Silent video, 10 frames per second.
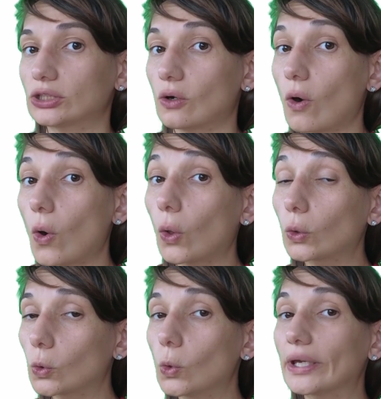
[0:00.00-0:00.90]
So
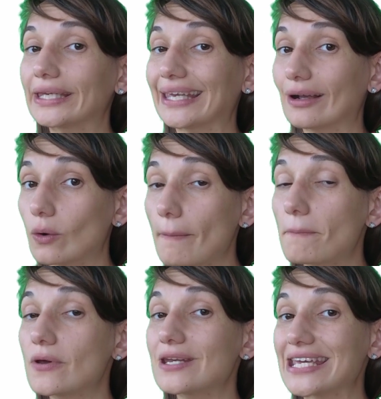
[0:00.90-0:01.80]
all cooking
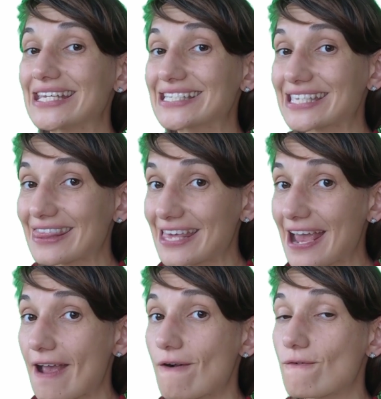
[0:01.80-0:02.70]
equipment is
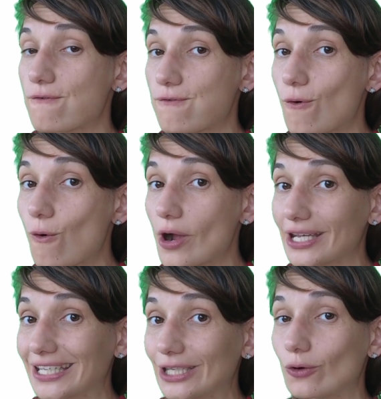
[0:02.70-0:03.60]
there for
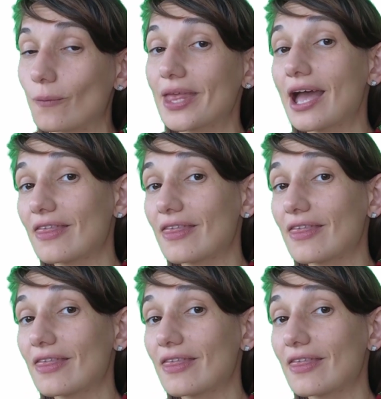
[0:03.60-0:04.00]
you.